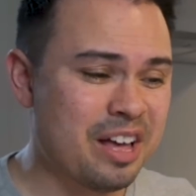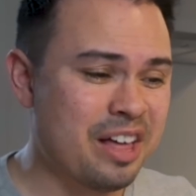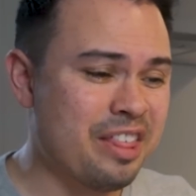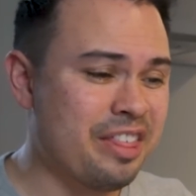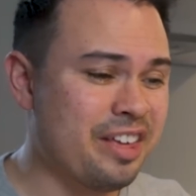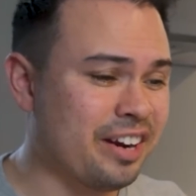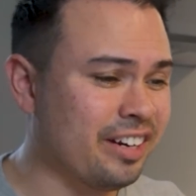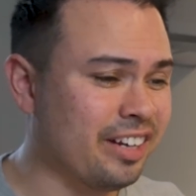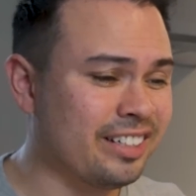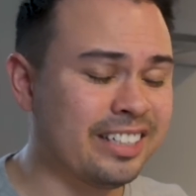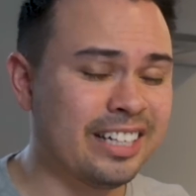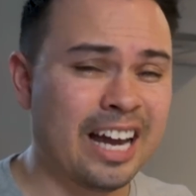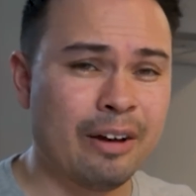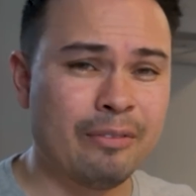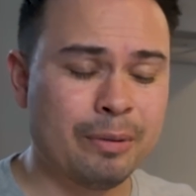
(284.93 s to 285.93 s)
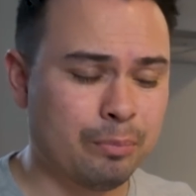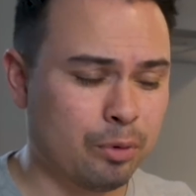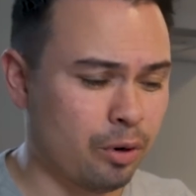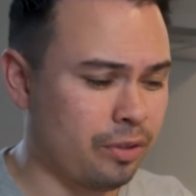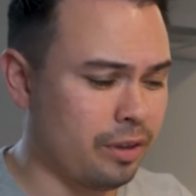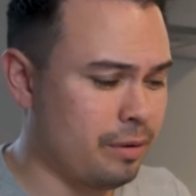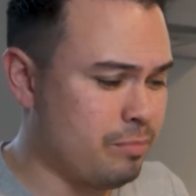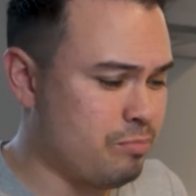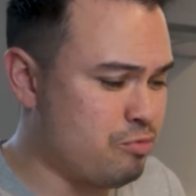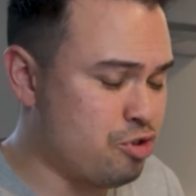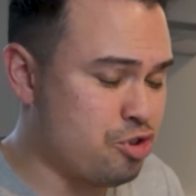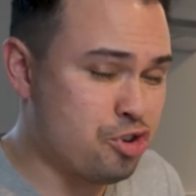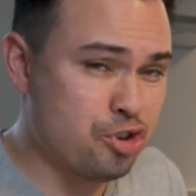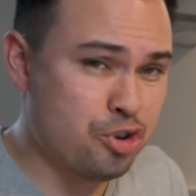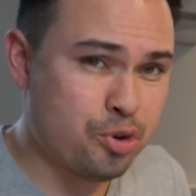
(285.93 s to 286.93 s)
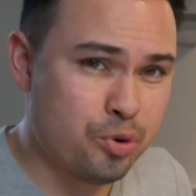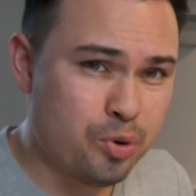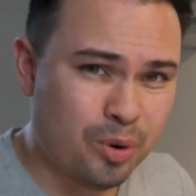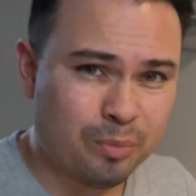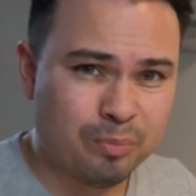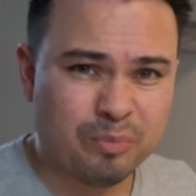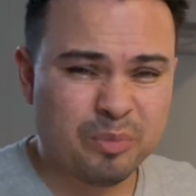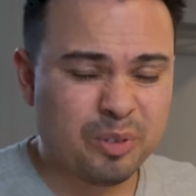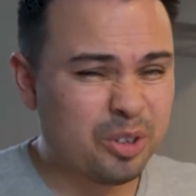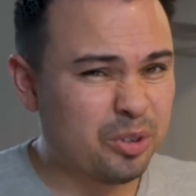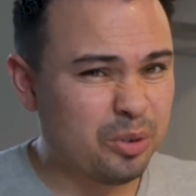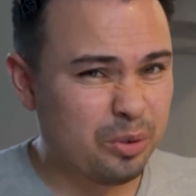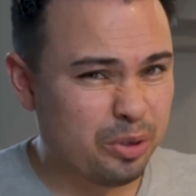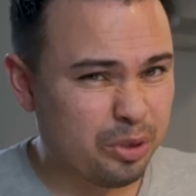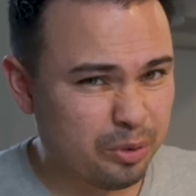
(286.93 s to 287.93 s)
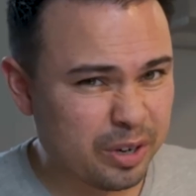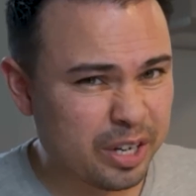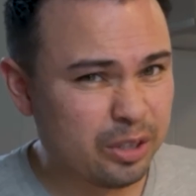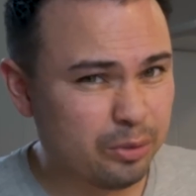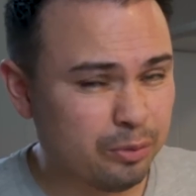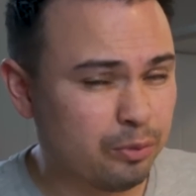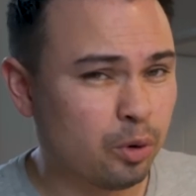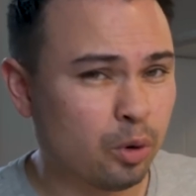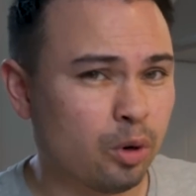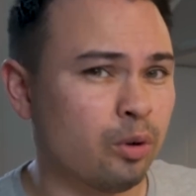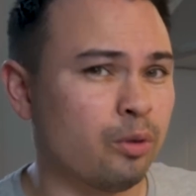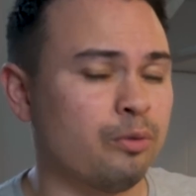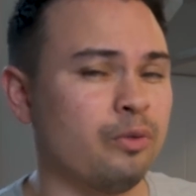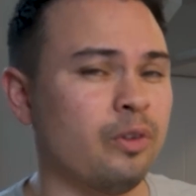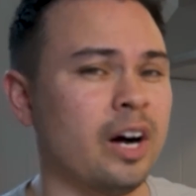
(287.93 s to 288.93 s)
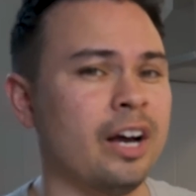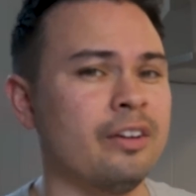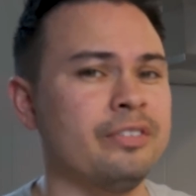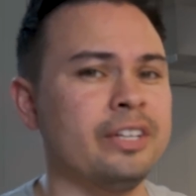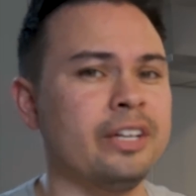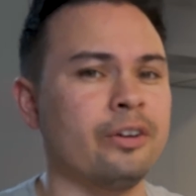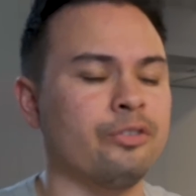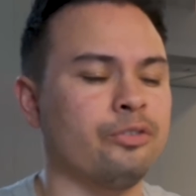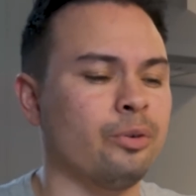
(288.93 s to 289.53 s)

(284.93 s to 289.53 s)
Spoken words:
they're not gonna have it more than 2 to 3 to 4 or 5 years.